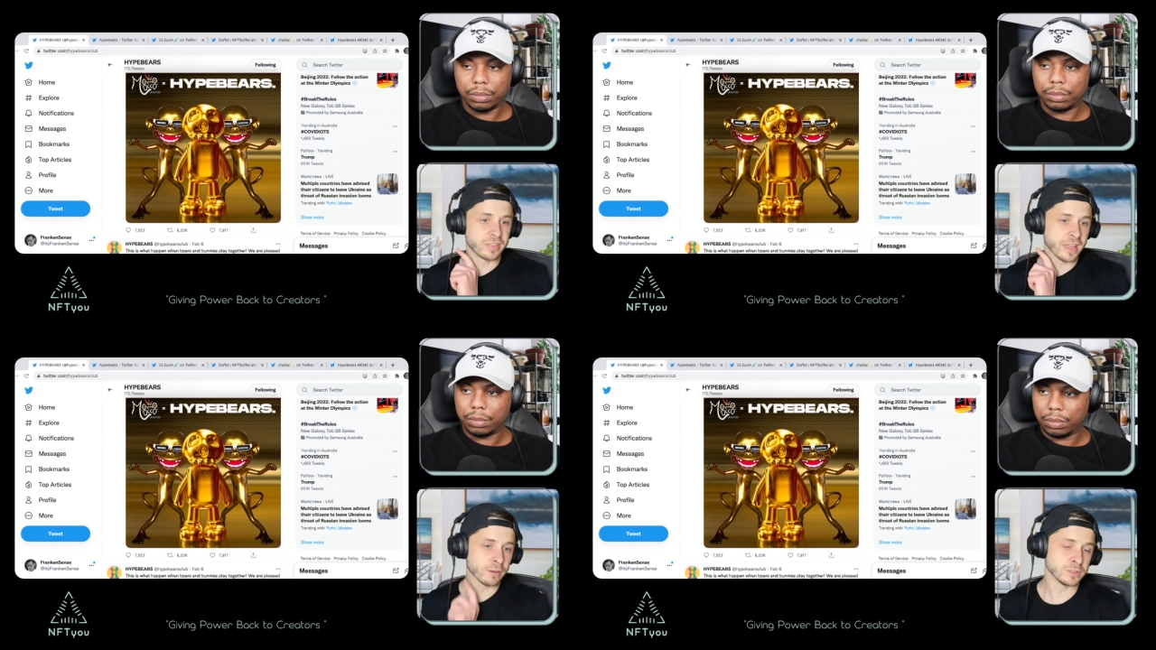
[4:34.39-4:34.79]

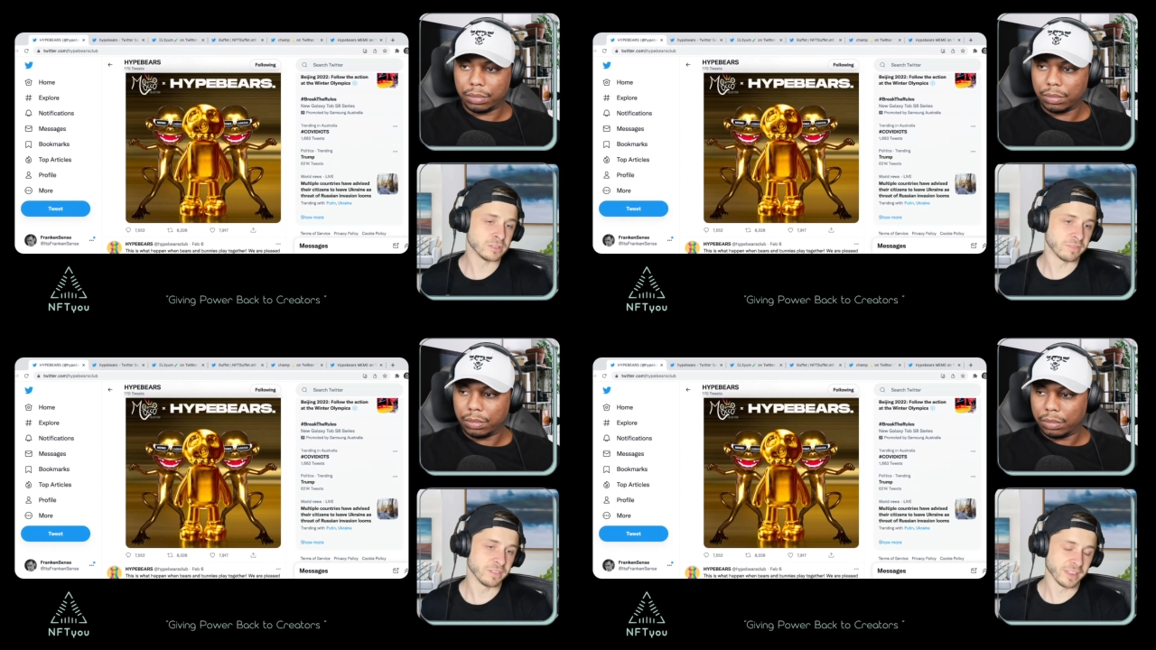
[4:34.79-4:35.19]
Speaker 1: they were
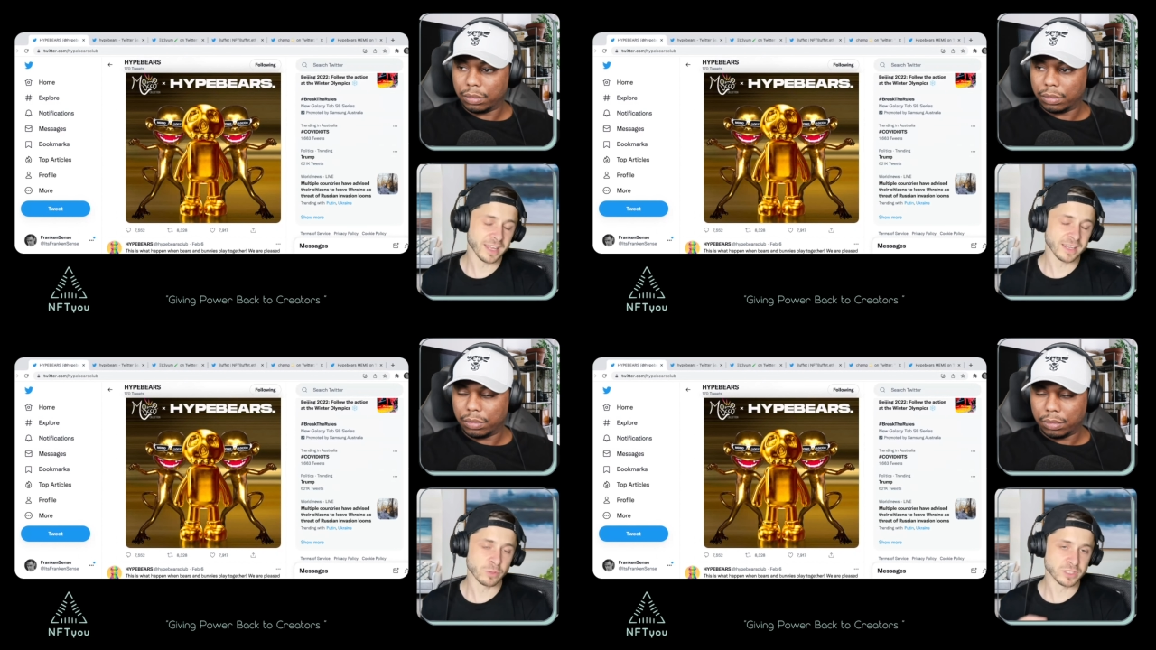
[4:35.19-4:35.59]

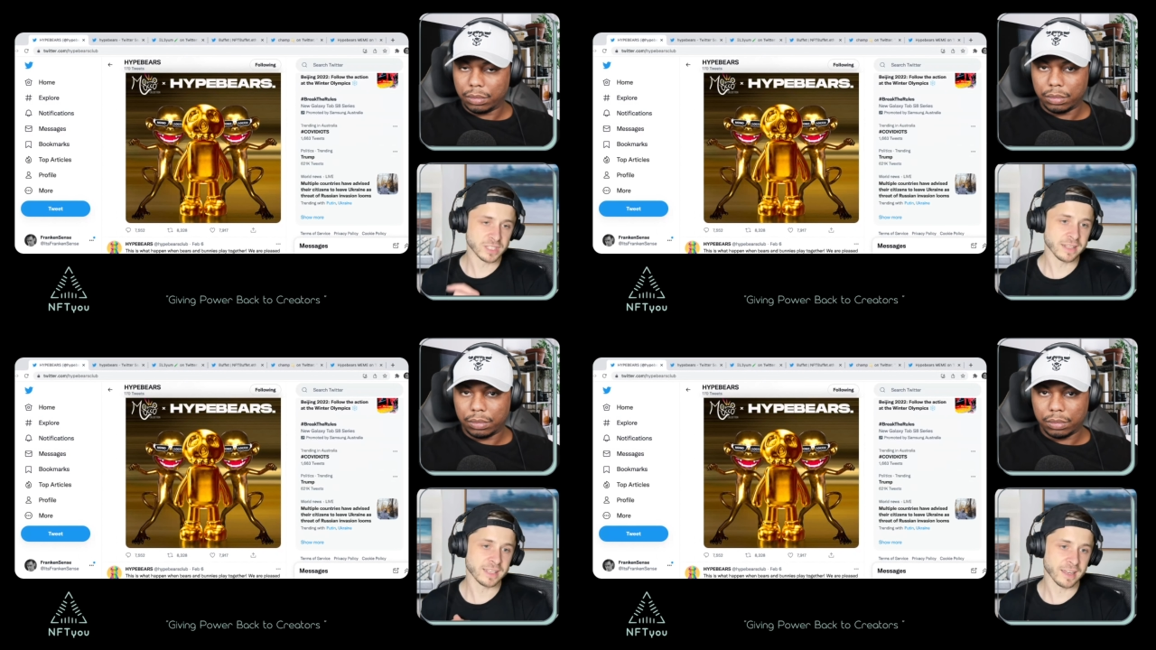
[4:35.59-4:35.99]
they were
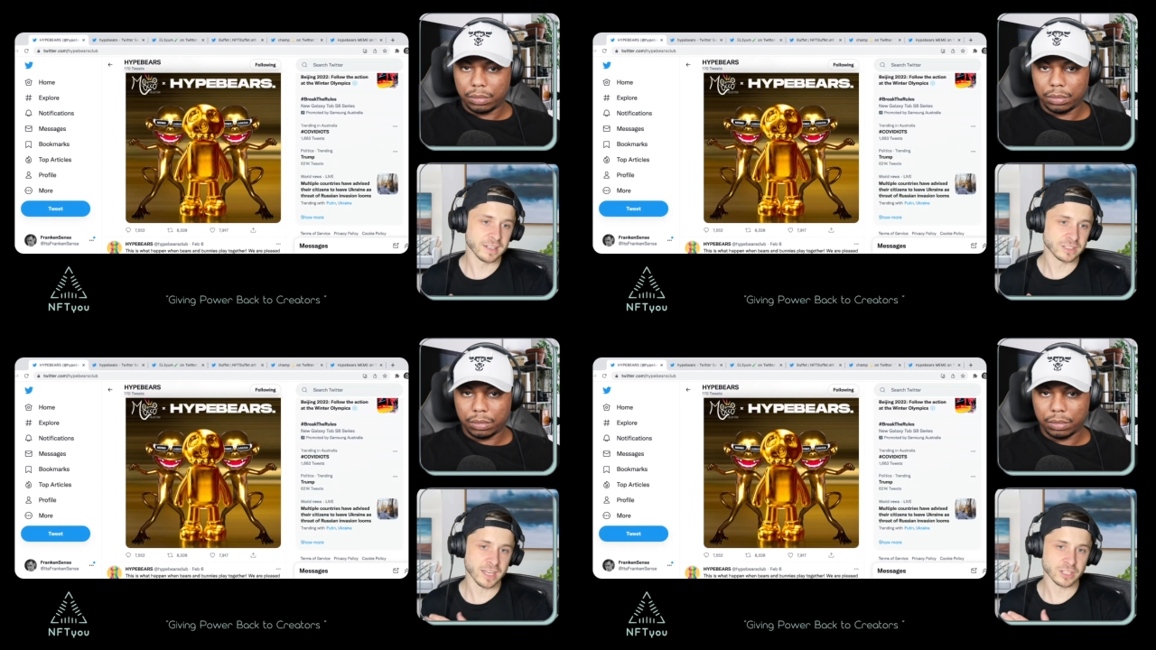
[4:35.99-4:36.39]

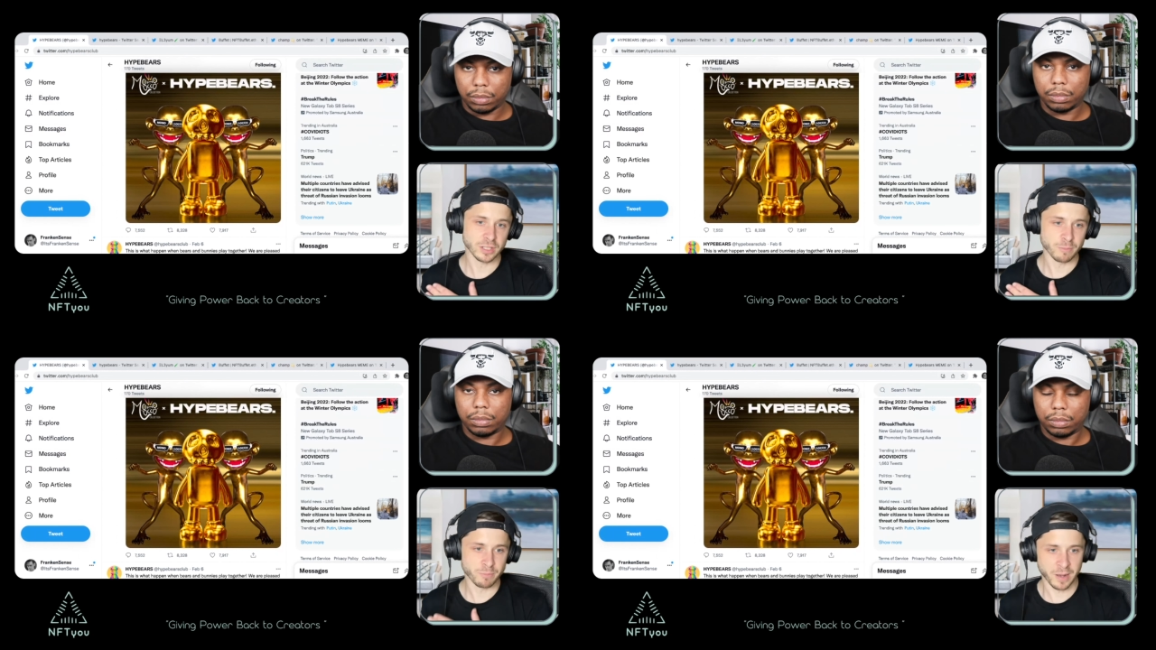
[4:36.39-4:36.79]
dedicated to
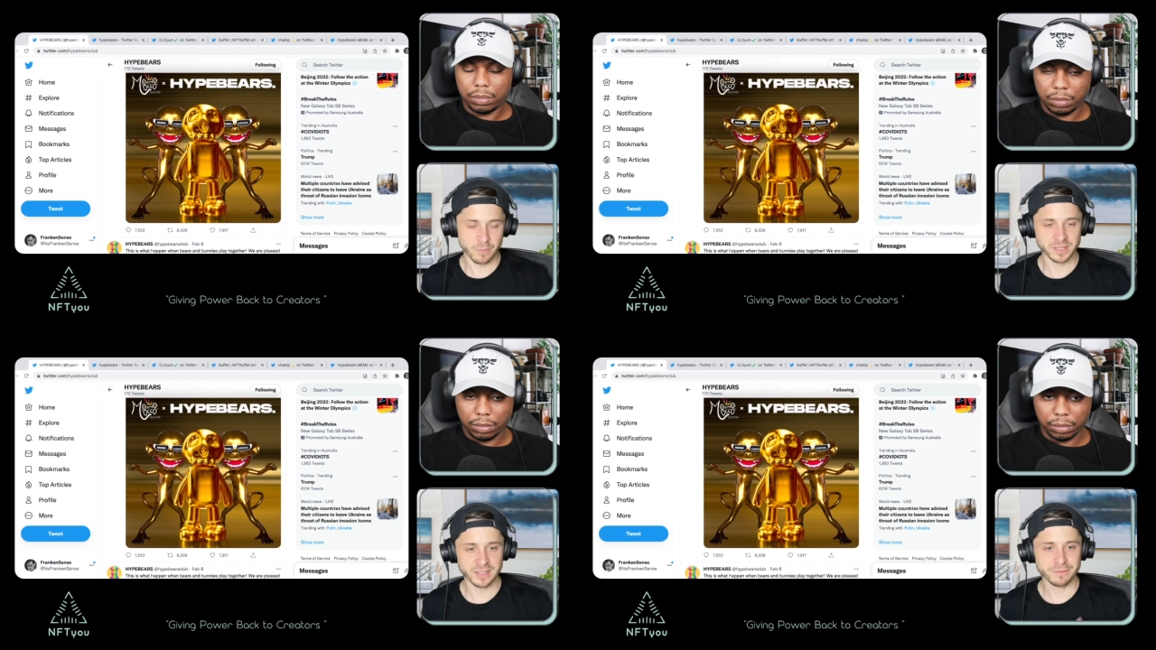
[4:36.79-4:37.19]
actually
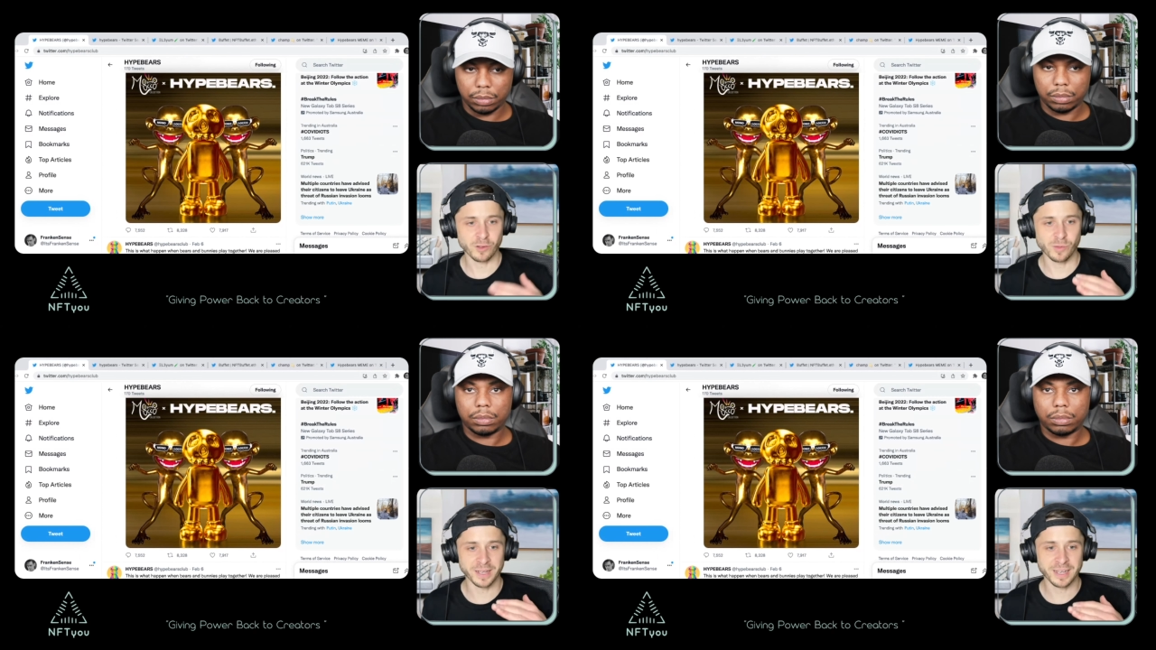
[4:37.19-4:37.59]
bumping their
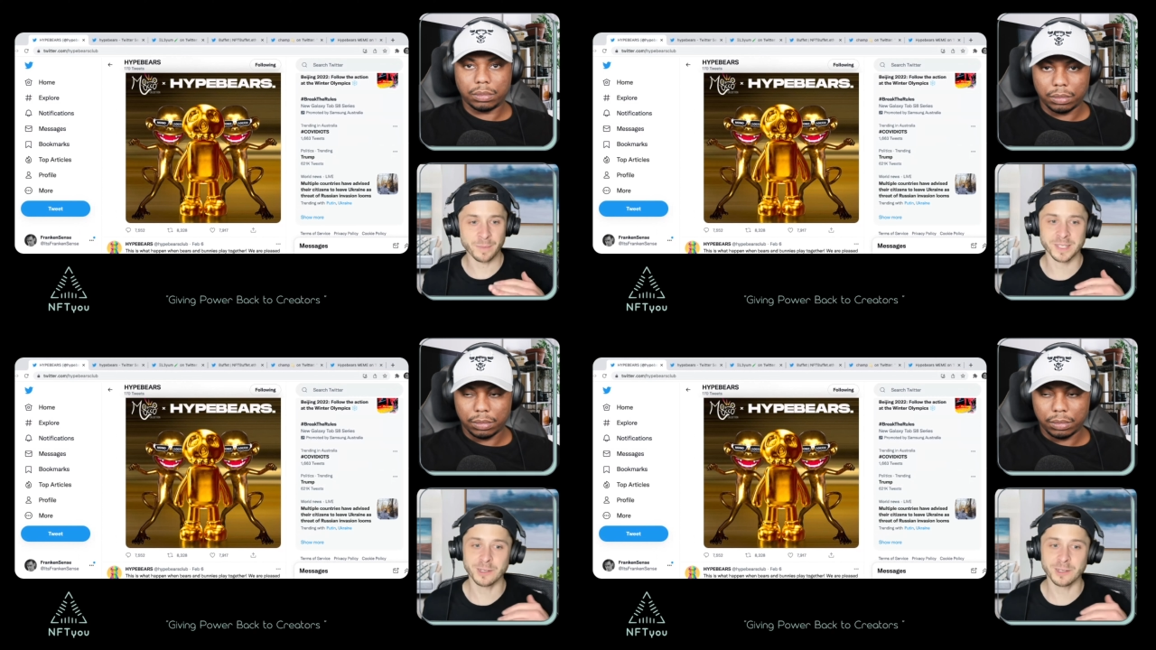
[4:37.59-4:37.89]
floor back up.